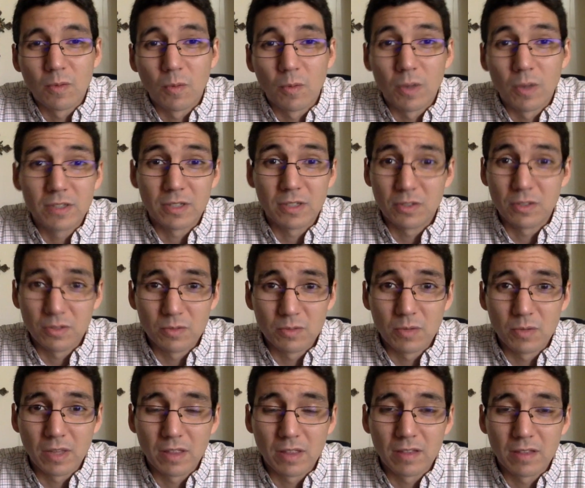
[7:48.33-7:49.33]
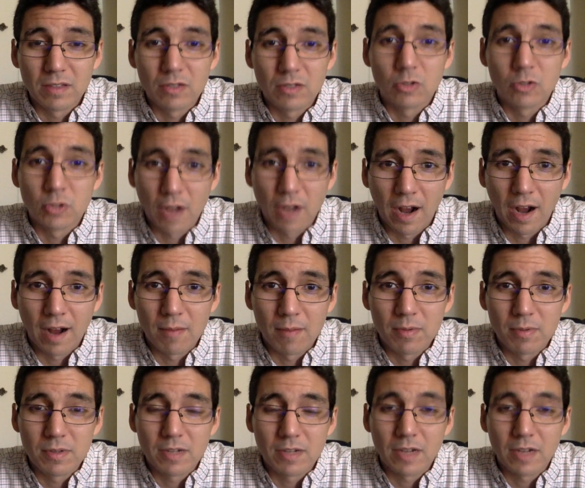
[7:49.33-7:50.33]
what to do with your
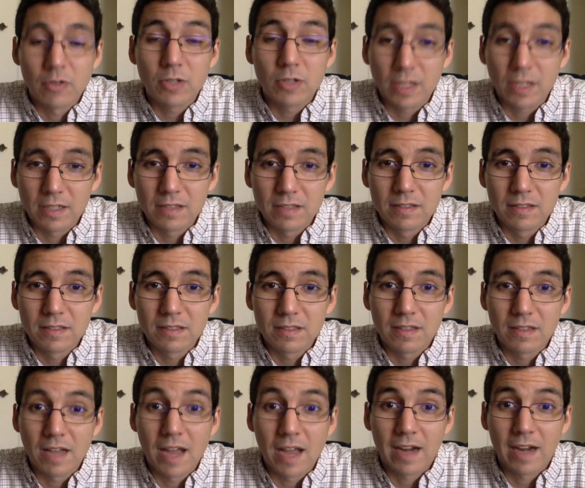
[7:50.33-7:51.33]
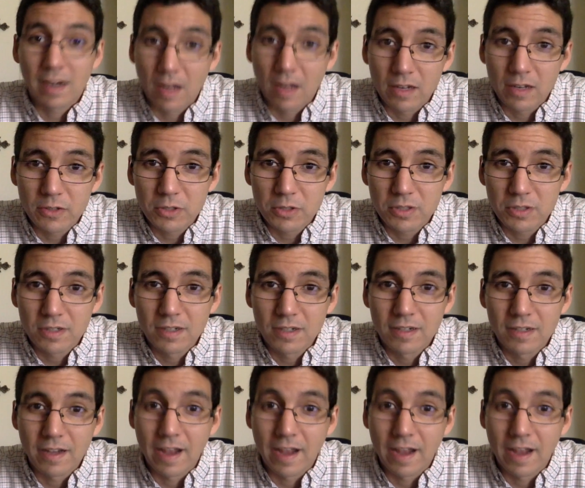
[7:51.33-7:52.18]
job and your kids and lunch